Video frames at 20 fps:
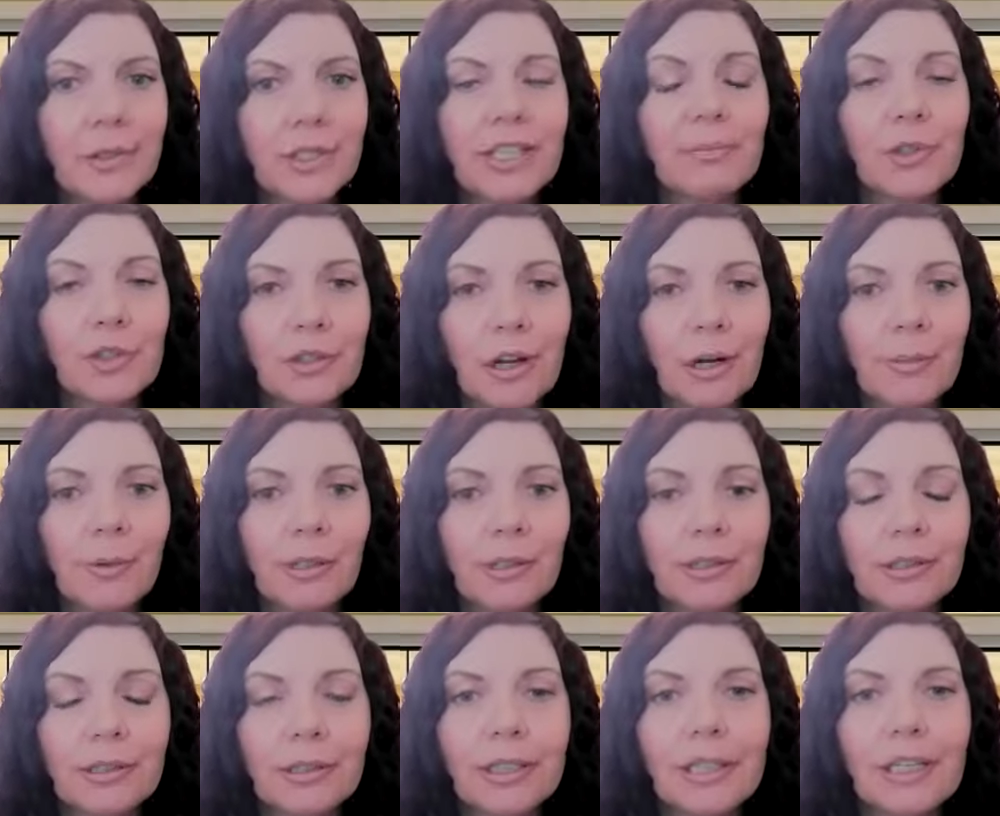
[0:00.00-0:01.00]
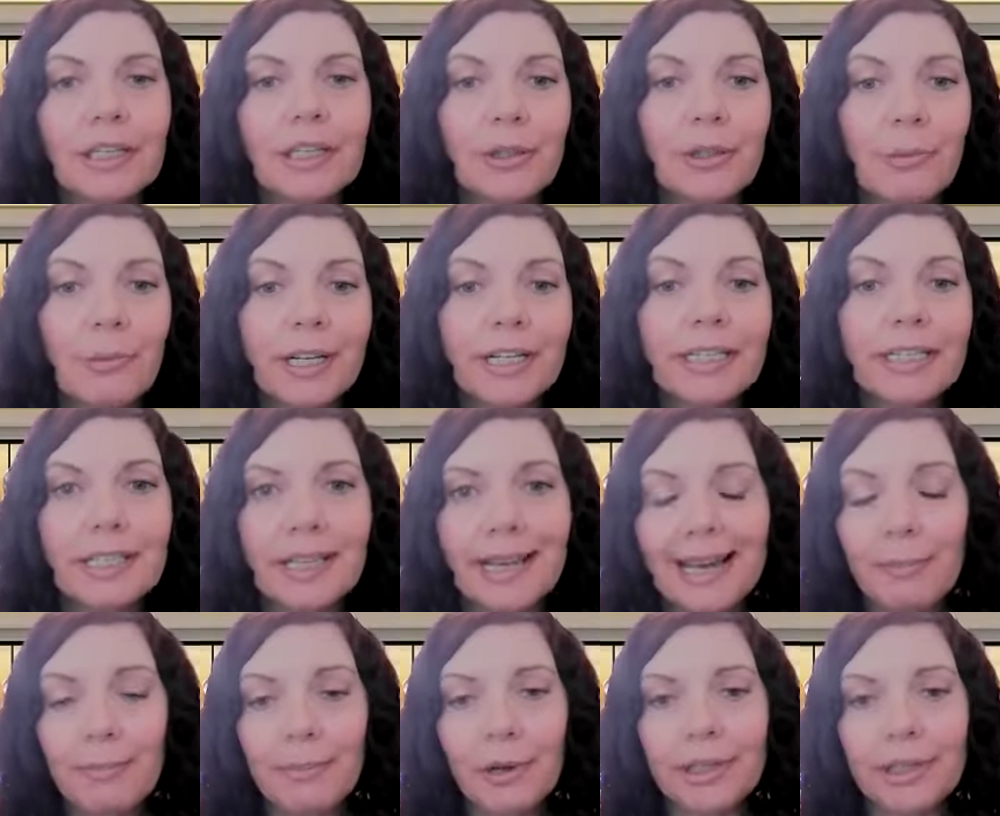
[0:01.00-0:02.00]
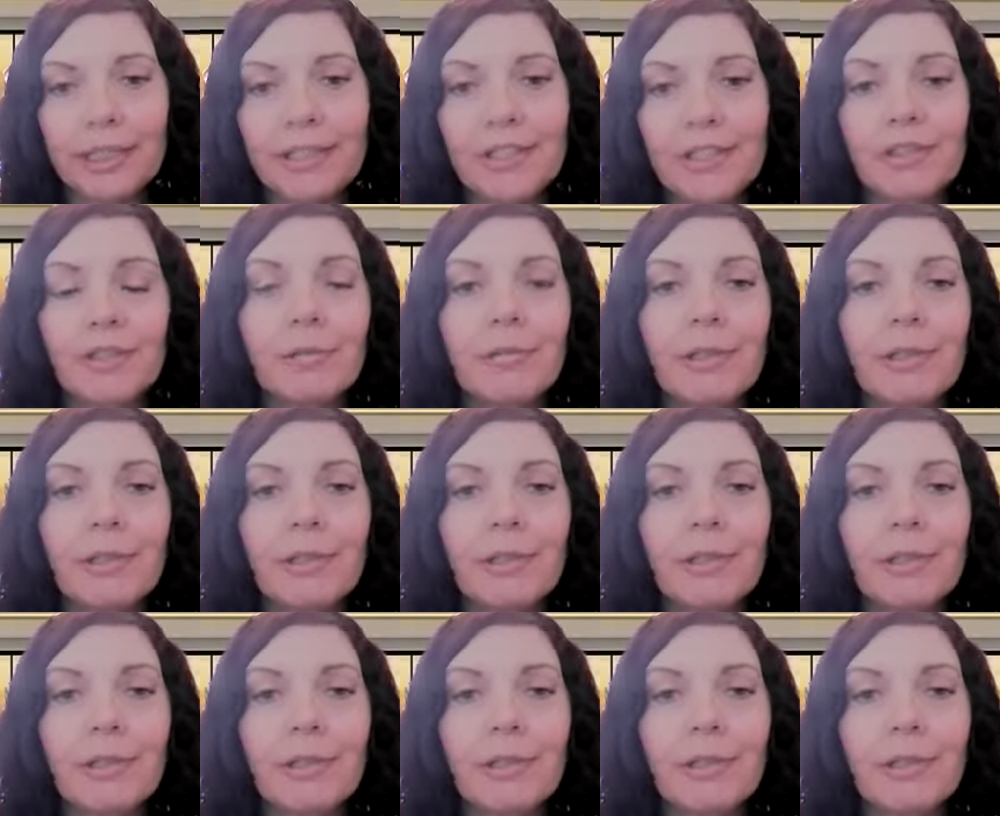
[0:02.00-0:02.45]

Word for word: you some trouble, you want to tap on it.